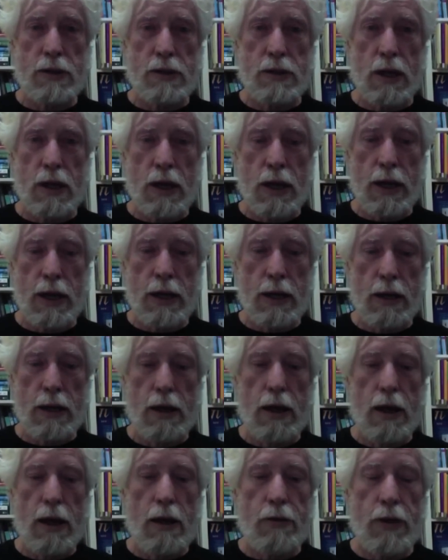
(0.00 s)
society
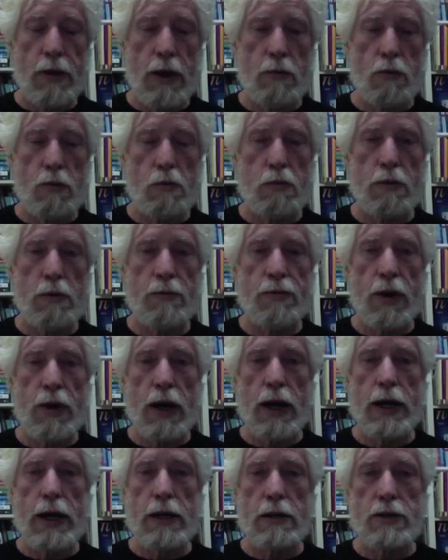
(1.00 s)
that will
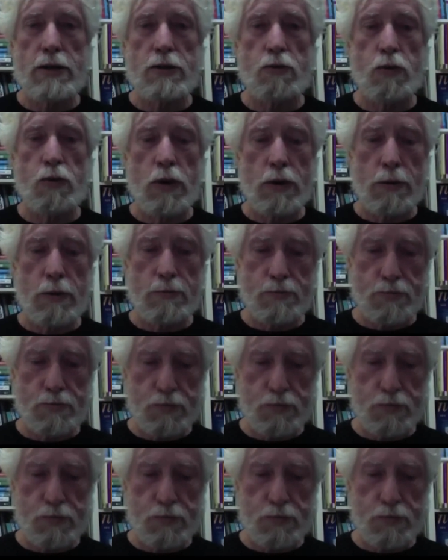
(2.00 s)
provide us with